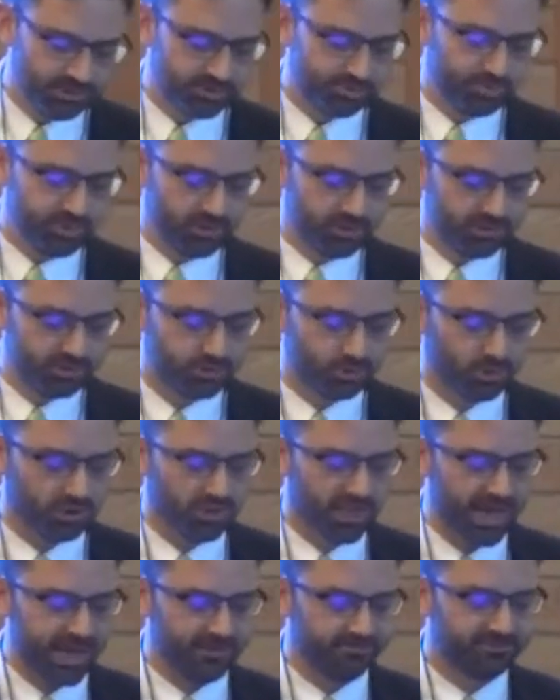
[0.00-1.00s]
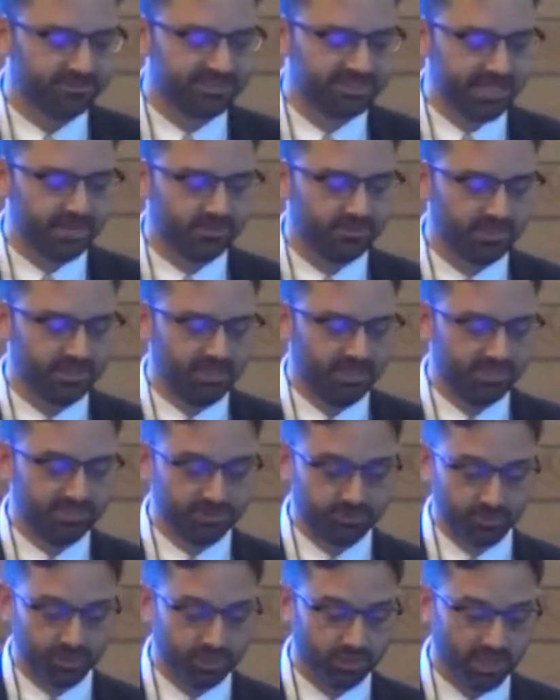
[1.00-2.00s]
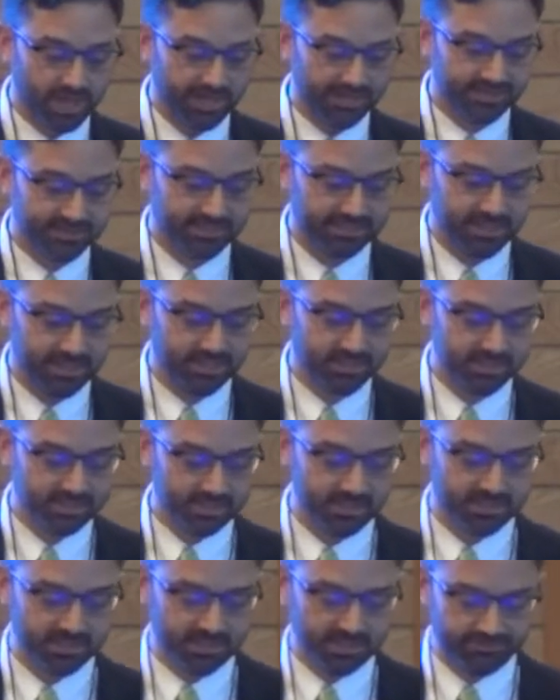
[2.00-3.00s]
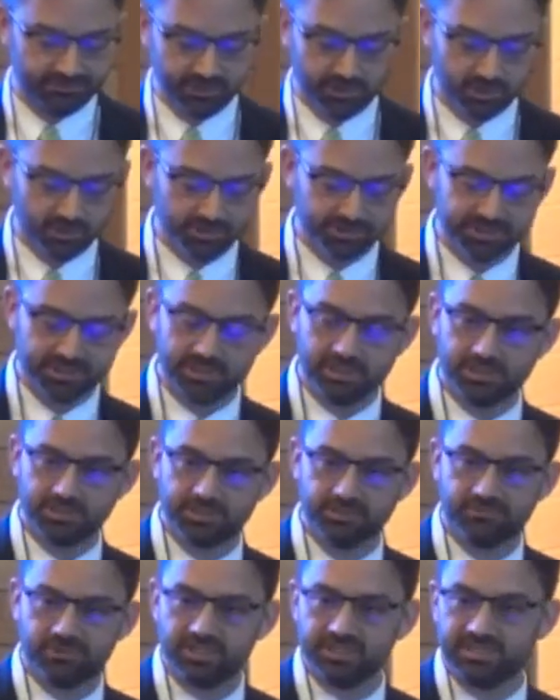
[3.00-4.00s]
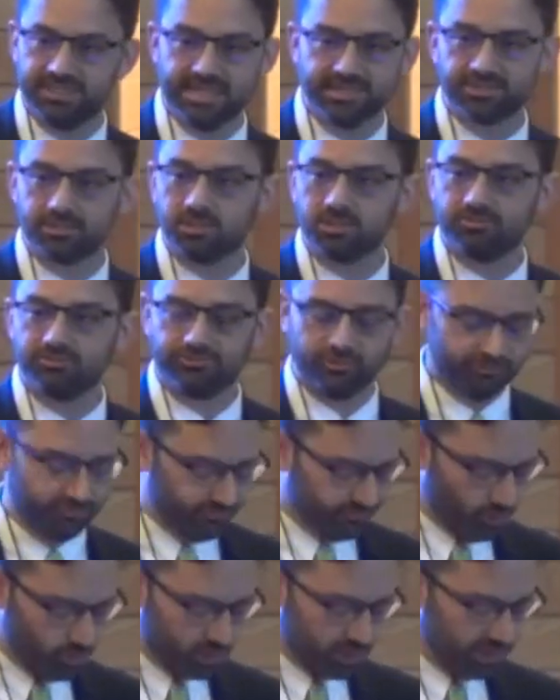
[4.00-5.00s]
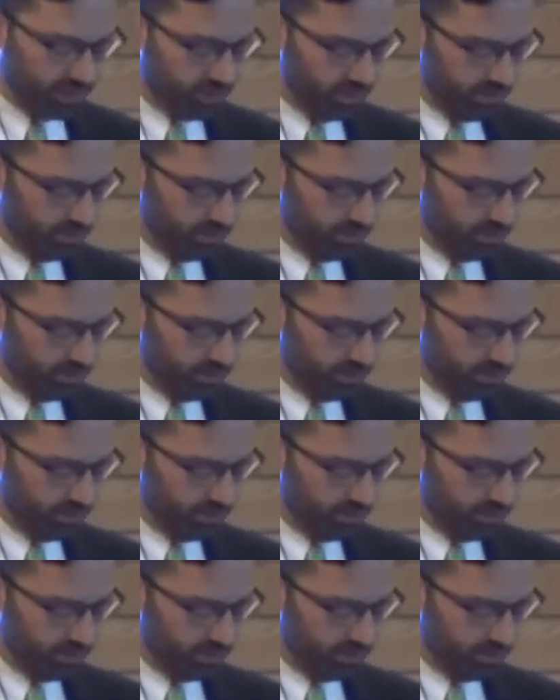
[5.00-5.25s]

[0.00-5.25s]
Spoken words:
The spiritual life sent the Israelites into the difficulties of the desert for 40